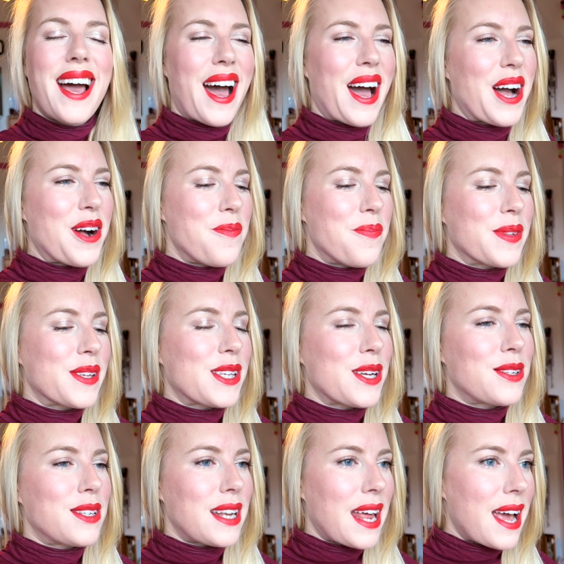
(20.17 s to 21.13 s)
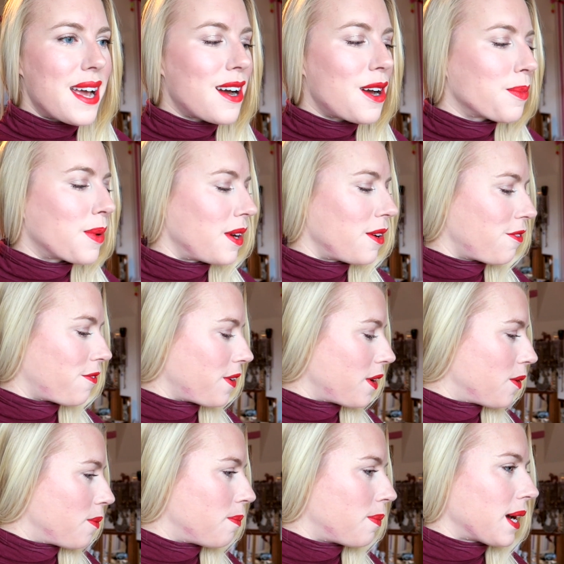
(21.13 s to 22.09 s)
Um, so today I'm going to
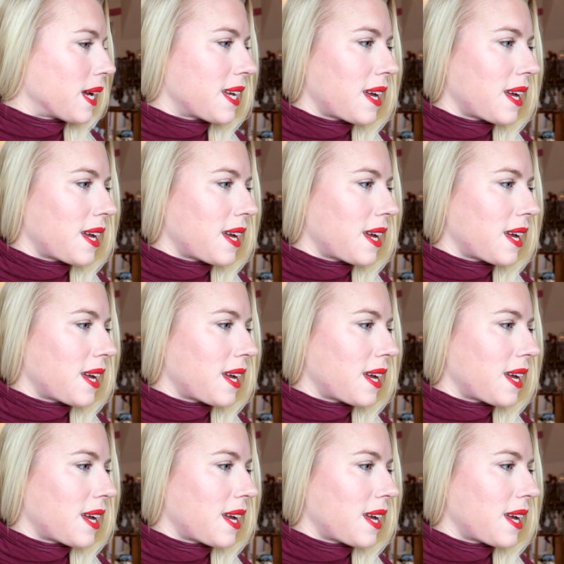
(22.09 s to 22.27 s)
film my